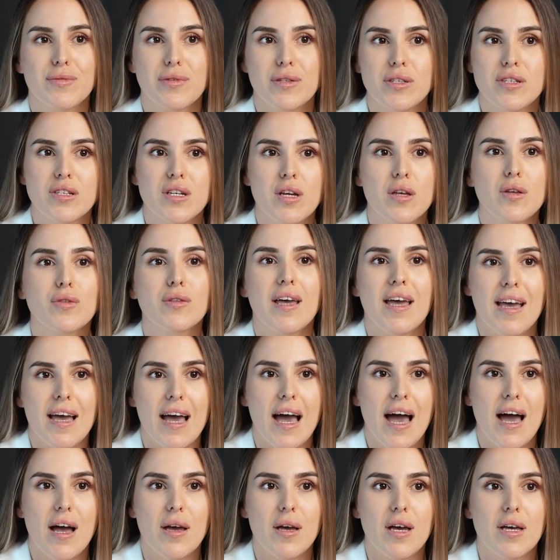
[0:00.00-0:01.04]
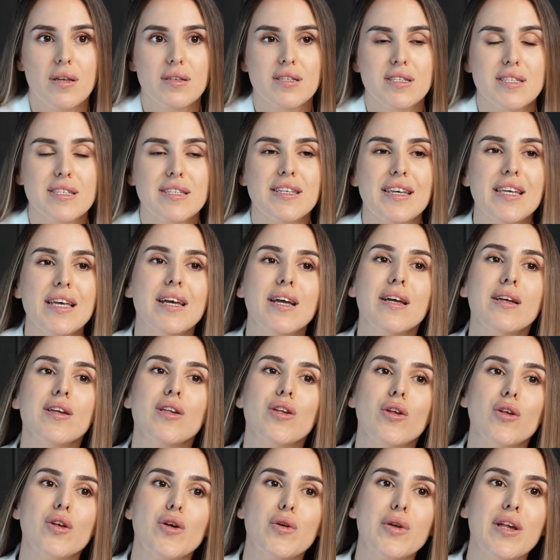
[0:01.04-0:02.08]
So the LLC is
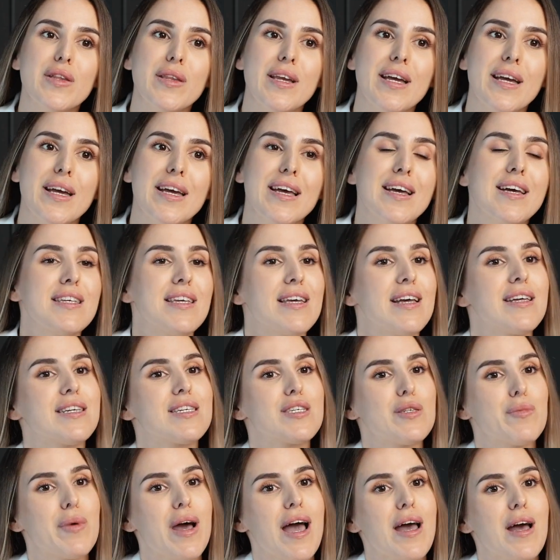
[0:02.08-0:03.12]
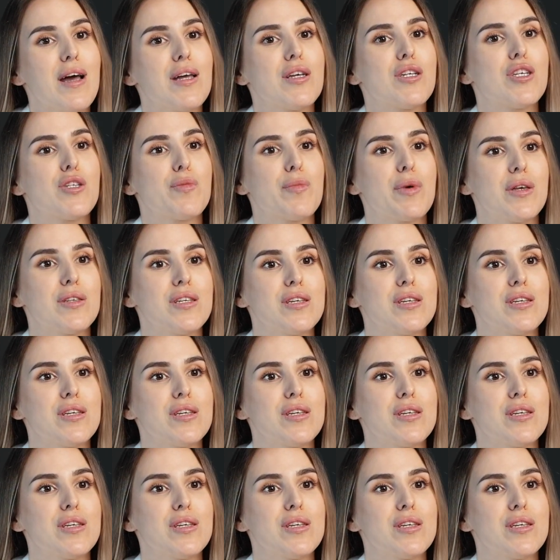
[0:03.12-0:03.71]
usually the easiest to manage because